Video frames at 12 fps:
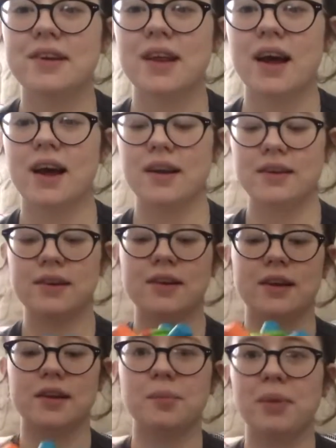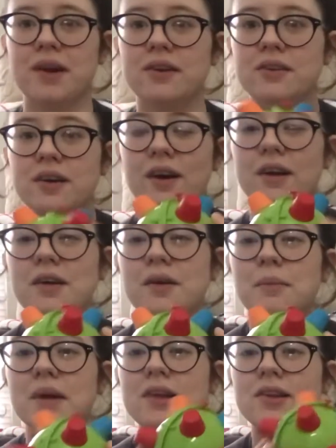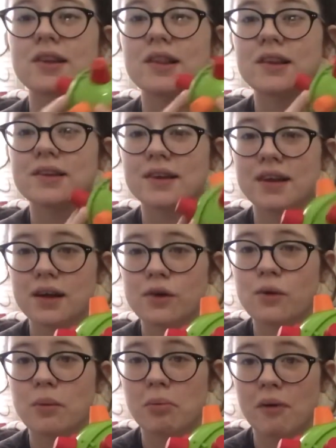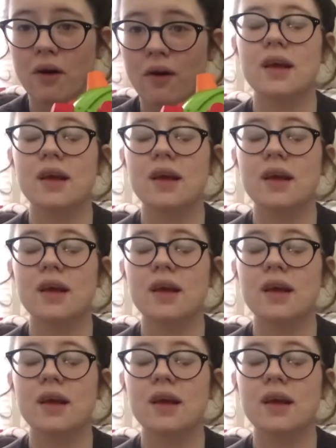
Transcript: that Nick's parents got him is this giggle ball.